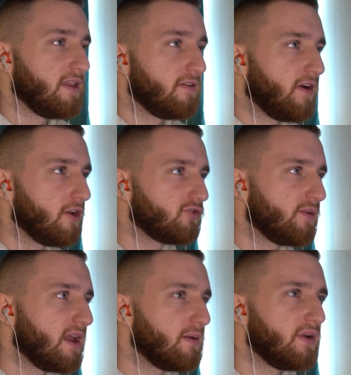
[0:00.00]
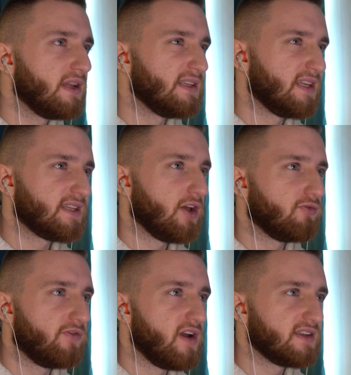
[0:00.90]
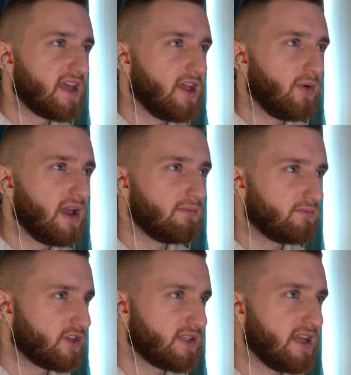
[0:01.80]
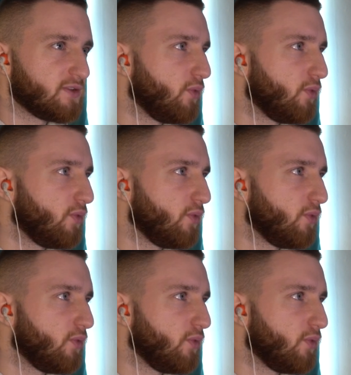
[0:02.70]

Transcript: And the final drum element is this little reversed 808, just hits